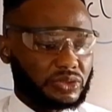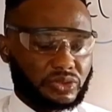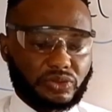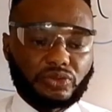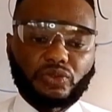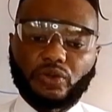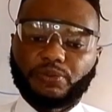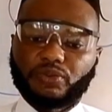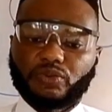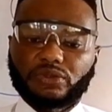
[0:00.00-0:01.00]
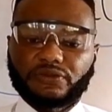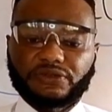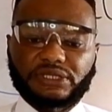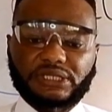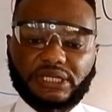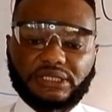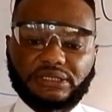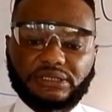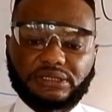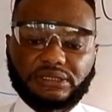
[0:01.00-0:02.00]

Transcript: So you open one on the side.